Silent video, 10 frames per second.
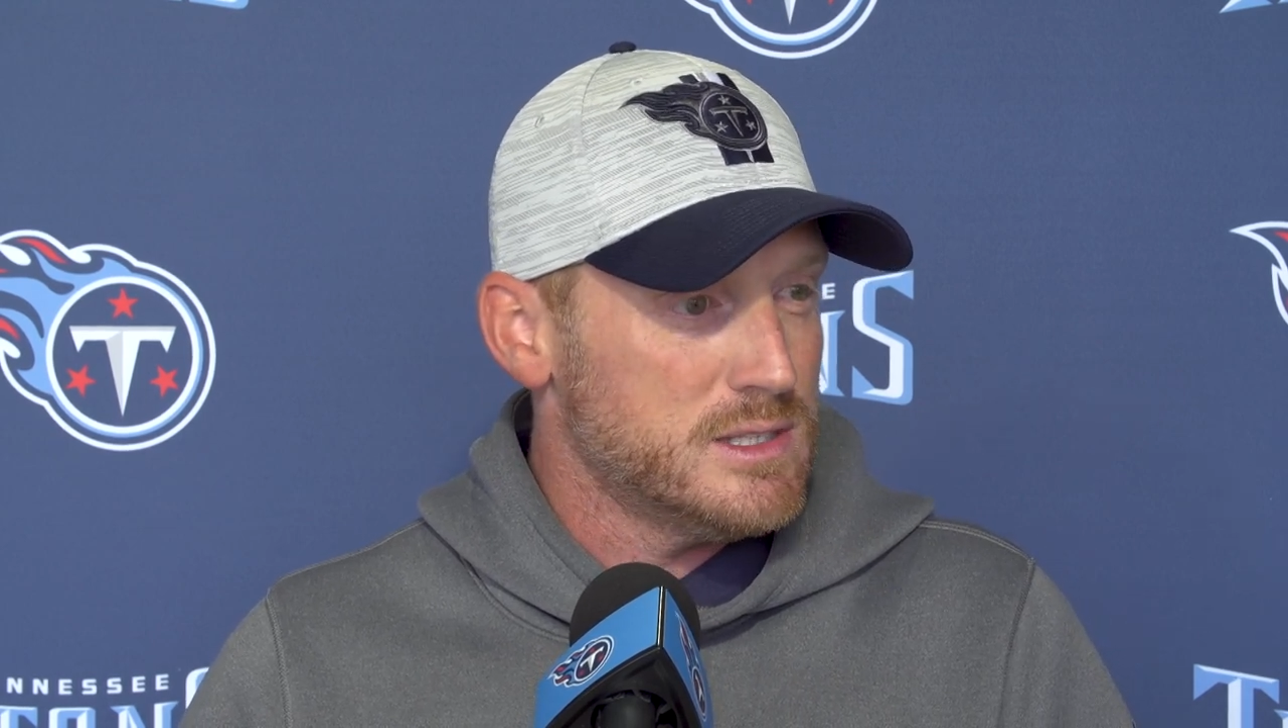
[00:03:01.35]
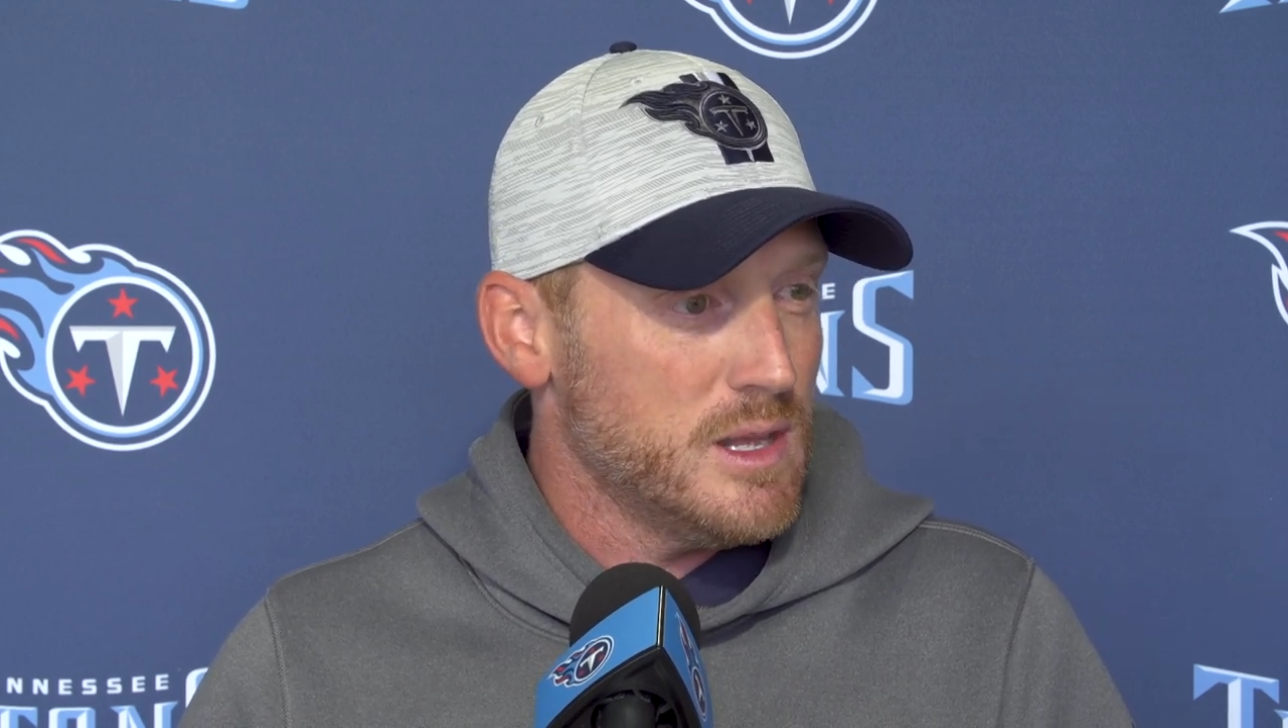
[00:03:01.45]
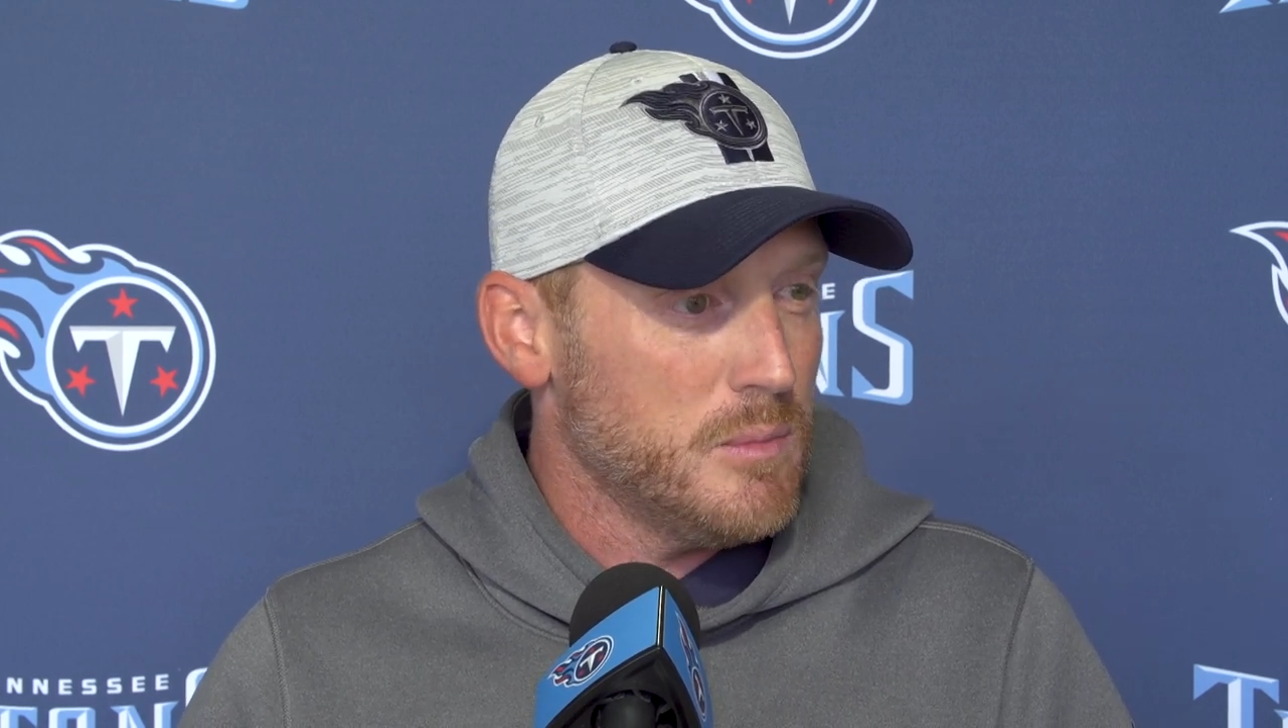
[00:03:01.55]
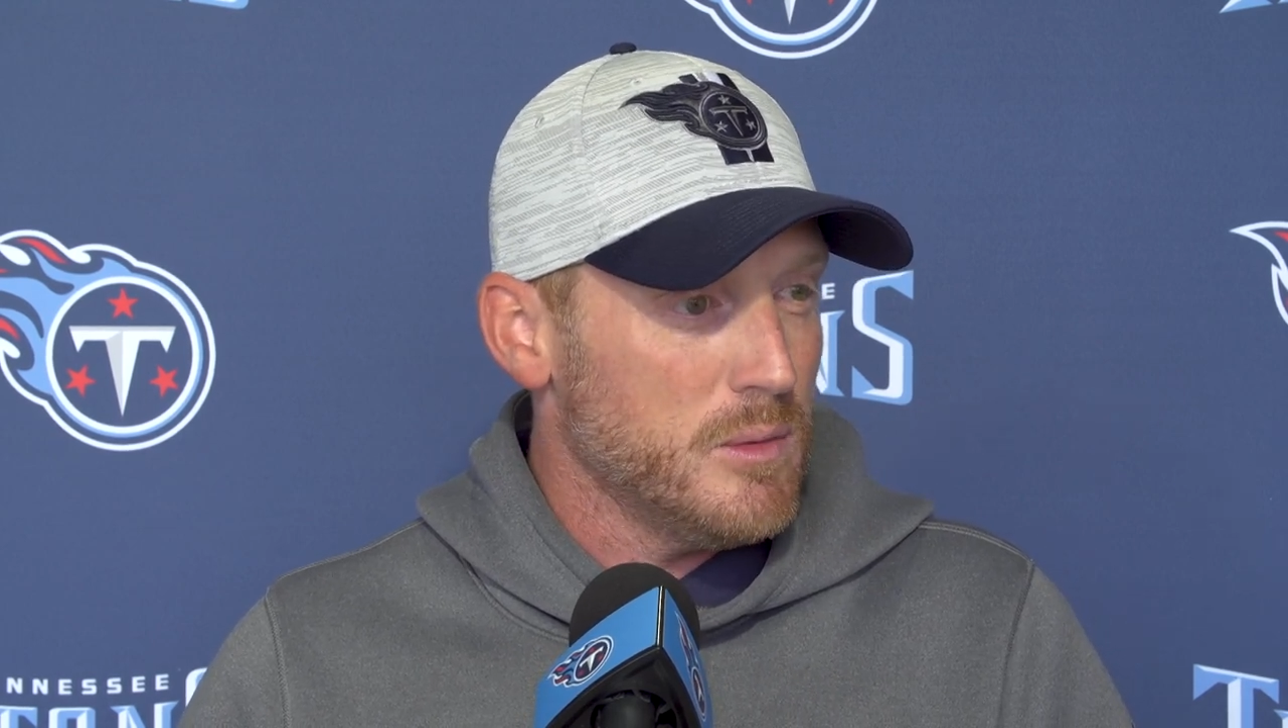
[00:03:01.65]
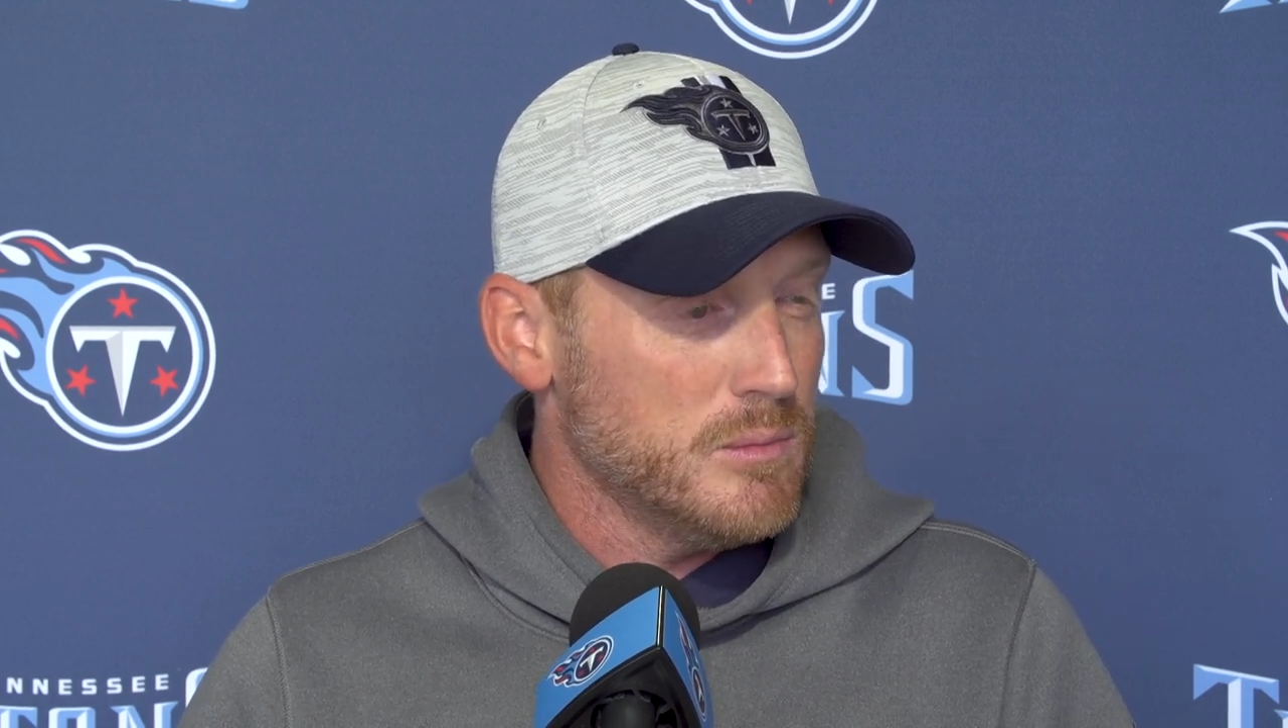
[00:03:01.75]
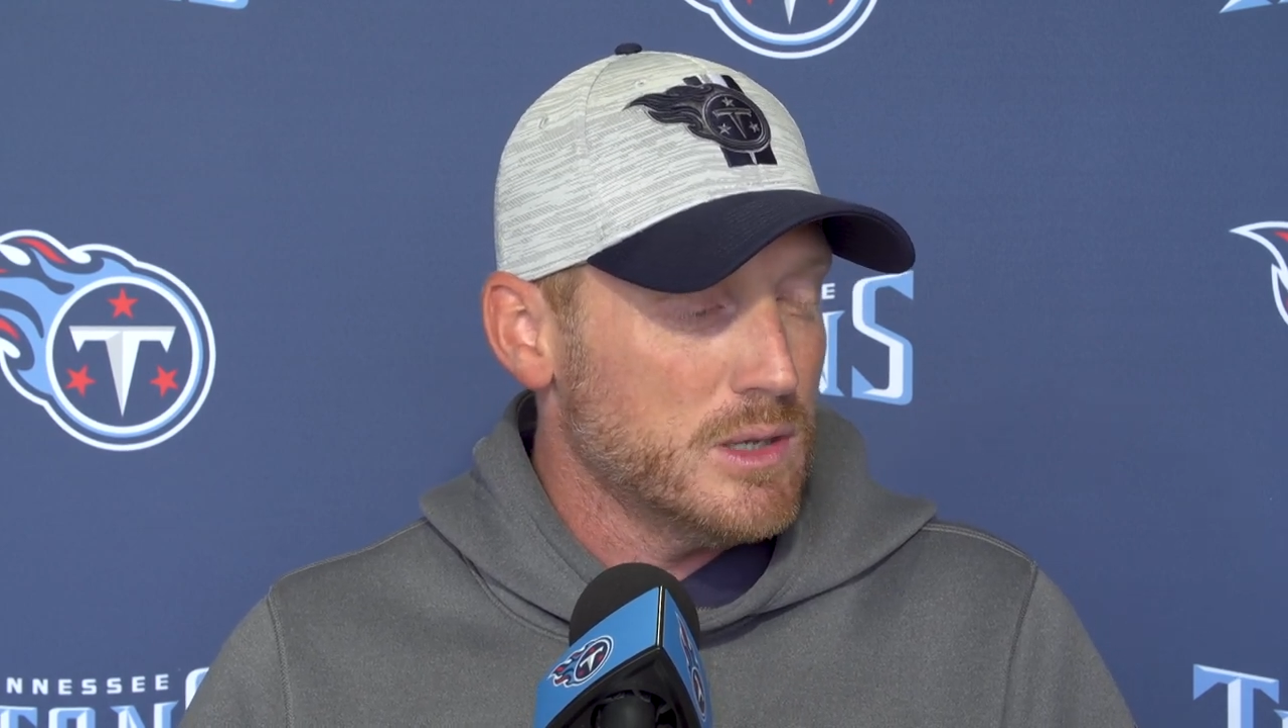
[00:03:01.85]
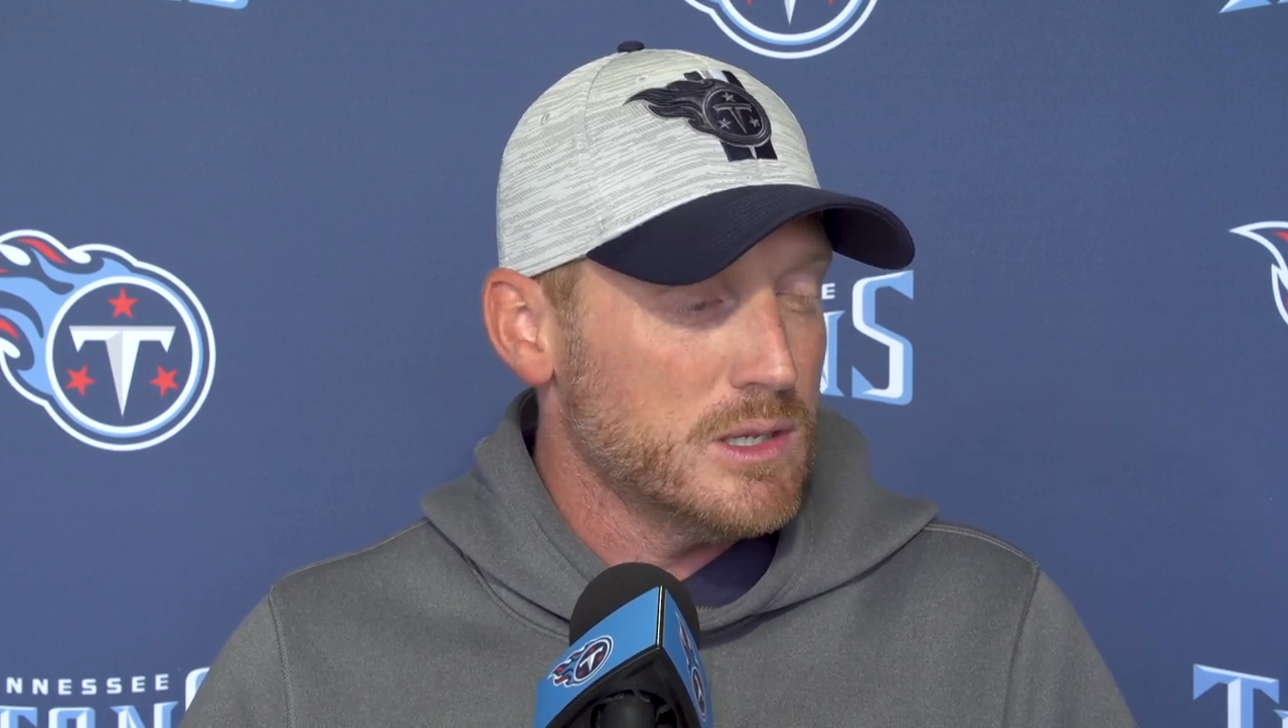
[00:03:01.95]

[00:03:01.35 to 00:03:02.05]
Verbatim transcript: step up and